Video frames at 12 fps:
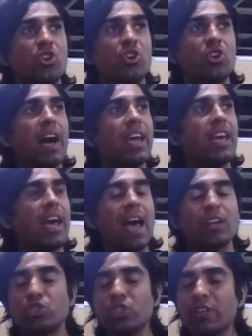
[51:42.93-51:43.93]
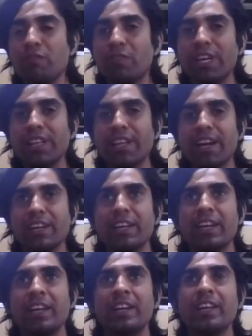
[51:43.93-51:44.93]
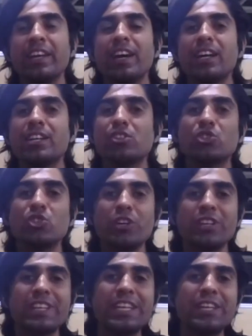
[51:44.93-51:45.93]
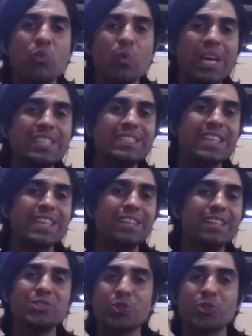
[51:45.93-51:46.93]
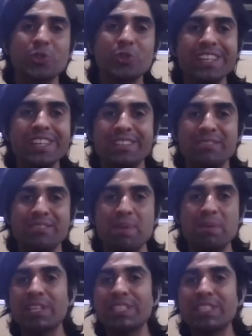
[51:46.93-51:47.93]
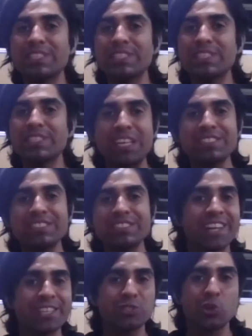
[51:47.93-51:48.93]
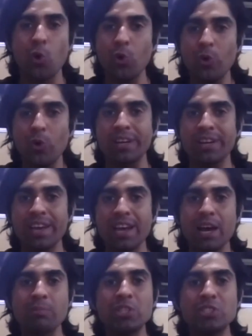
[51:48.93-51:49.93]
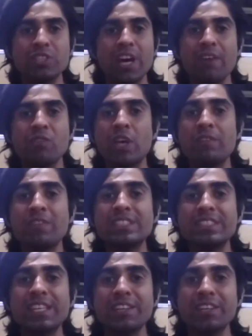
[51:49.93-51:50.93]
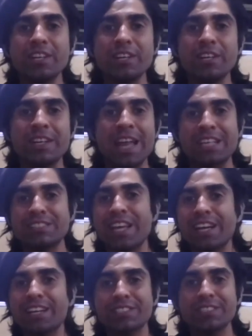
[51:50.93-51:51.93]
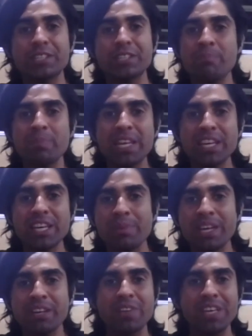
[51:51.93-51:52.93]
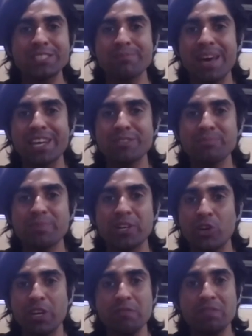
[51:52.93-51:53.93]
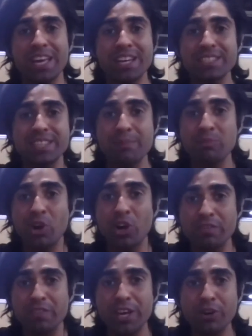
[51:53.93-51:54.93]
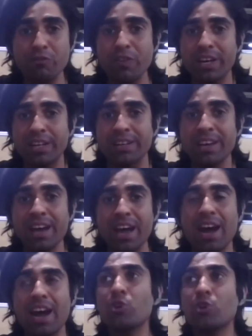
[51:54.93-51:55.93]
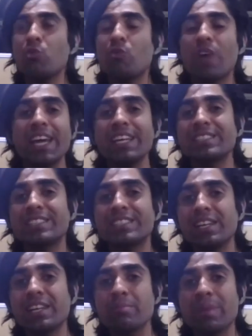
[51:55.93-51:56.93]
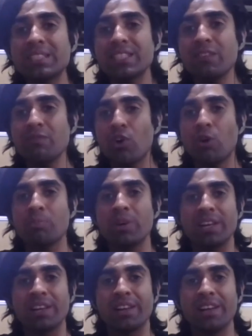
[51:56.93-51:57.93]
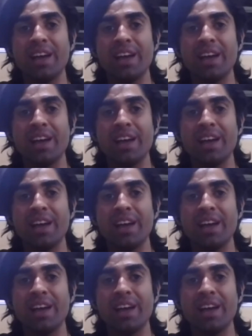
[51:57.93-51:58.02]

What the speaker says: know, I actually feel that India does not treat waste as it should treat. People say waste is the next gold. I mean, you say, I've never seen a NASDAQ listed company coming in waste management, or if there is, I'm not aware of one. I don't know why it still remains informal.